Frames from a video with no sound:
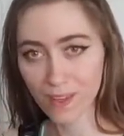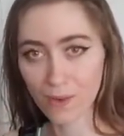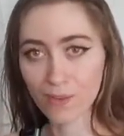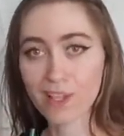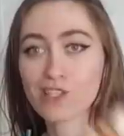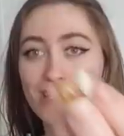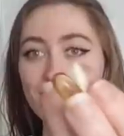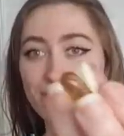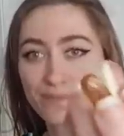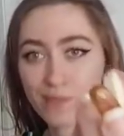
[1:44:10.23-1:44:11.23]
In
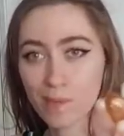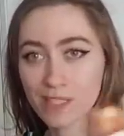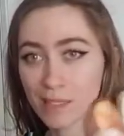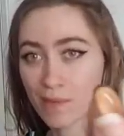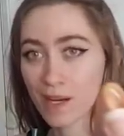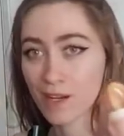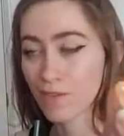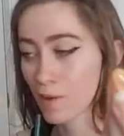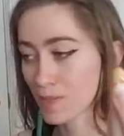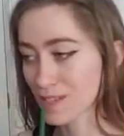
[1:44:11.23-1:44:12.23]
relation, I'm gonna take my
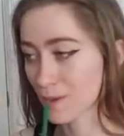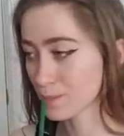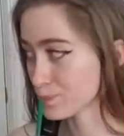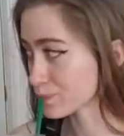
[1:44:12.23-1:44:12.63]
vitamins now.